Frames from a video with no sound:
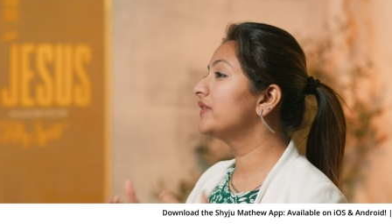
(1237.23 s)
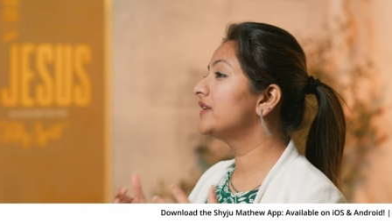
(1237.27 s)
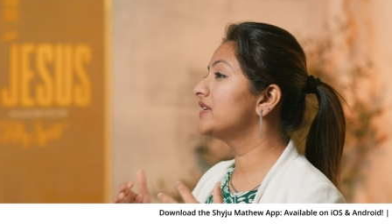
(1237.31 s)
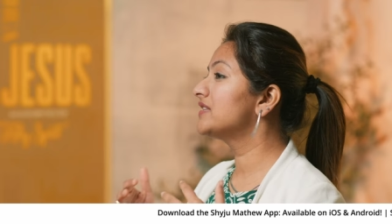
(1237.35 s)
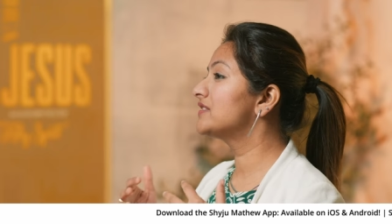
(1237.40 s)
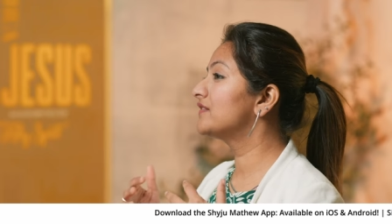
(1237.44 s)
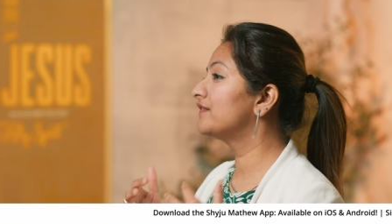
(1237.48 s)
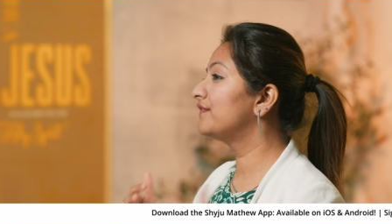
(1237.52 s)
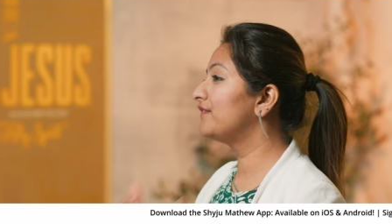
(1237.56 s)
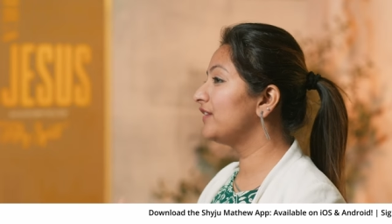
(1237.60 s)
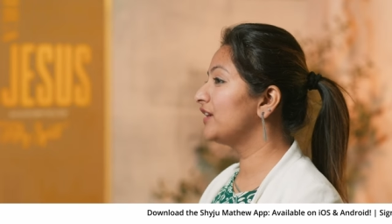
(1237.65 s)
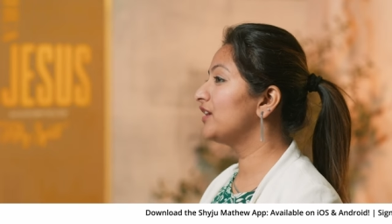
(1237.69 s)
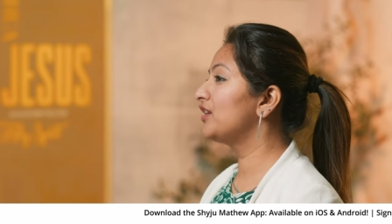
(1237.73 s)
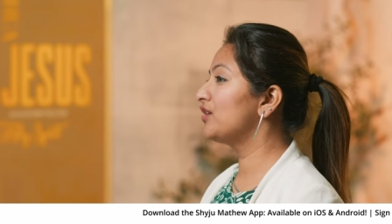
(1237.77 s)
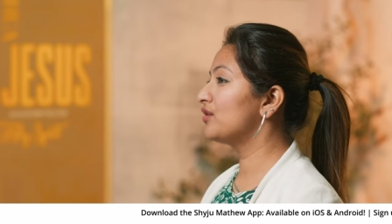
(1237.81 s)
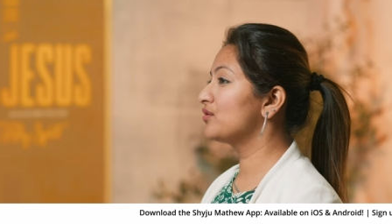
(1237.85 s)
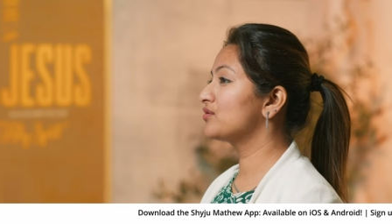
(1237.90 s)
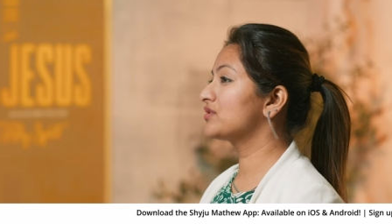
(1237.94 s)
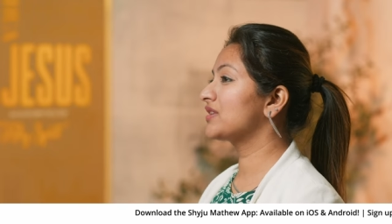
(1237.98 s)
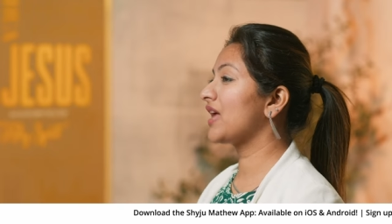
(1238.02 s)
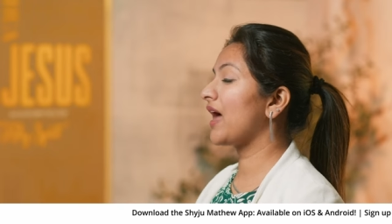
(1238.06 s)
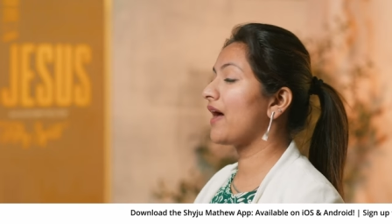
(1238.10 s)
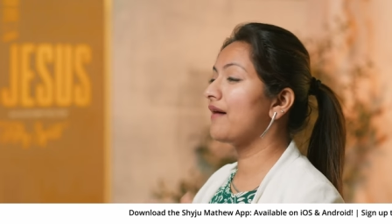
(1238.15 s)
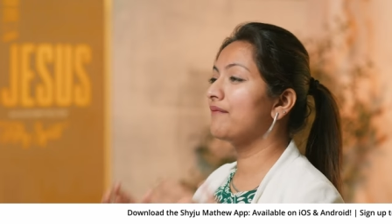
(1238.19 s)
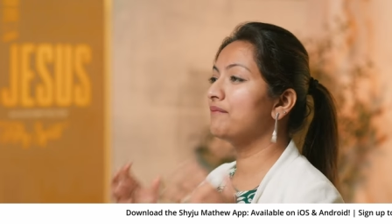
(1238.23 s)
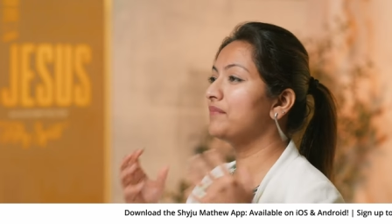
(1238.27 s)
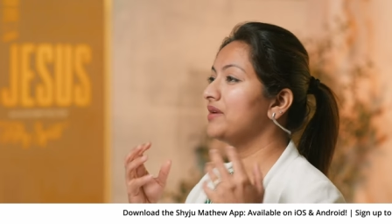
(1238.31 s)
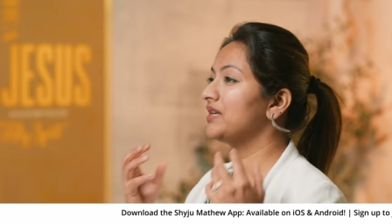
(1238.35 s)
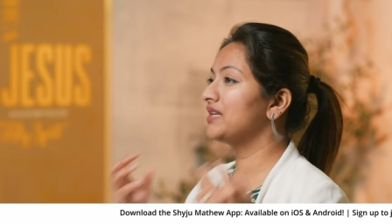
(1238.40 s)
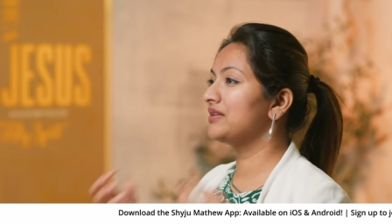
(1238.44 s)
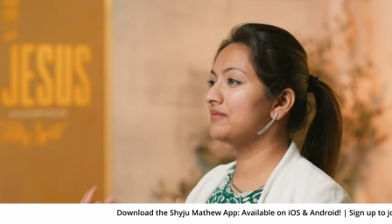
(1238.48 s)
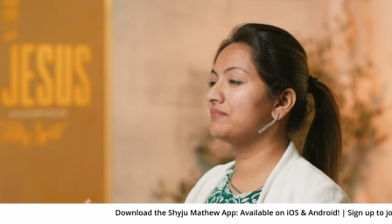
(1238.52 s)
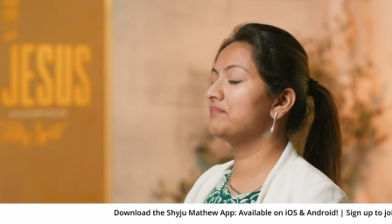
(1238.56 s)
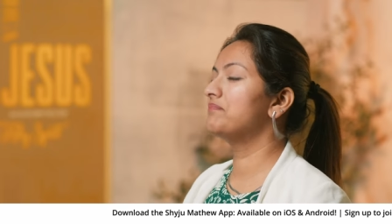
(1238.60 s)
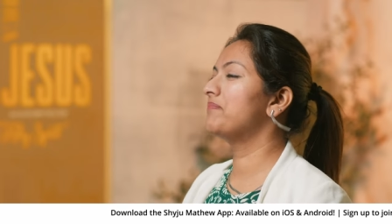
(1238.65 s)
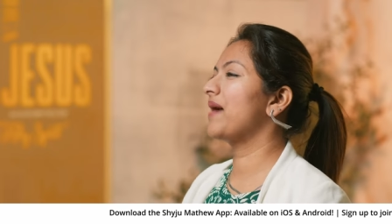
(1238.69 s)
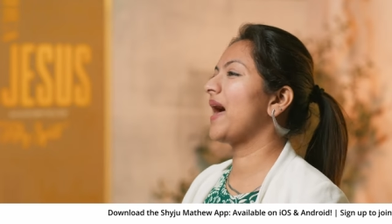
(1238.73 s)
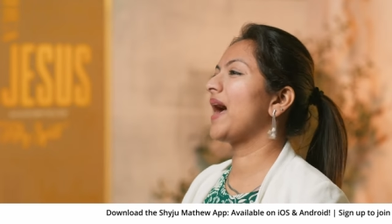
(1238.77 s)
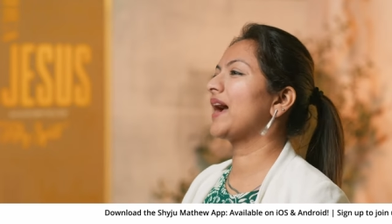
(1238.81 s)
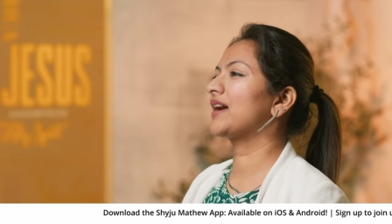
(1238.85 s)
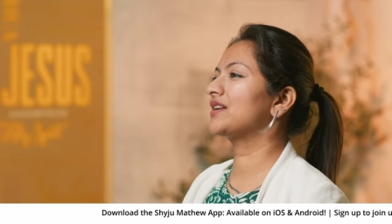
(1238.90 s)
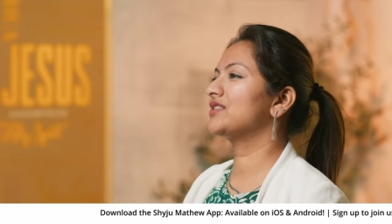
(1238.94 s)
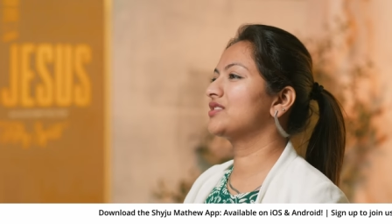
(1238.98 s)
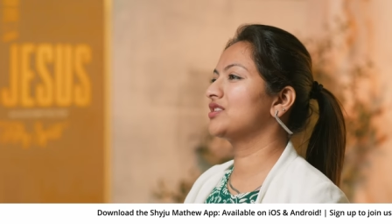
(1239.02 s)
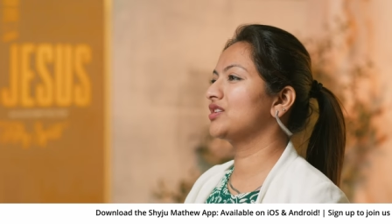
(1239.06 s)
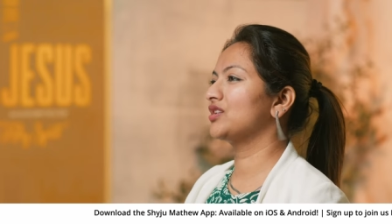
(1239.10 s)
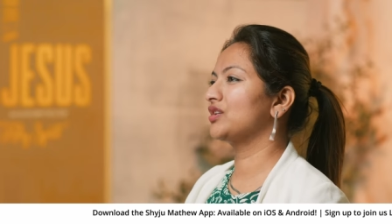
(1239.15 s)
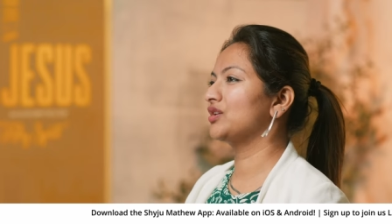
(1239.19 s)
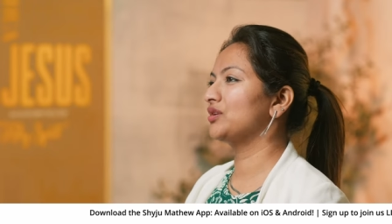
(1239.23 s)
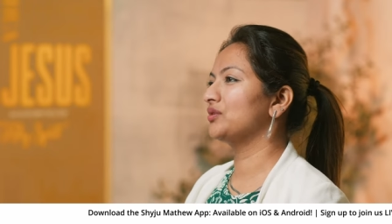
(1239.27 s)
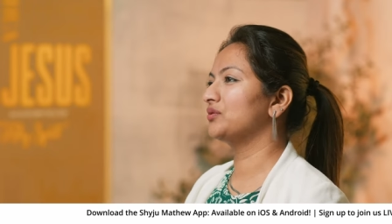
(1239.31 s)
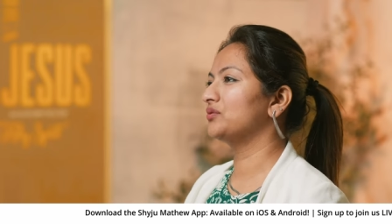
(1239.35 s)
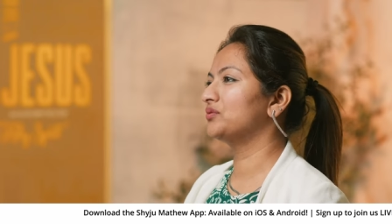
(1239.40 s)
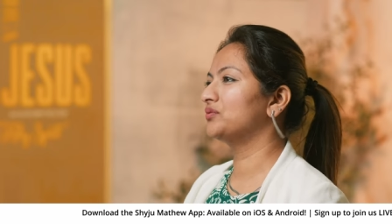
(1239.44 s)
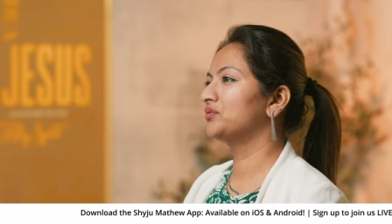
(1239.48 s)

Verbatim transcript: these videos have been impacting you.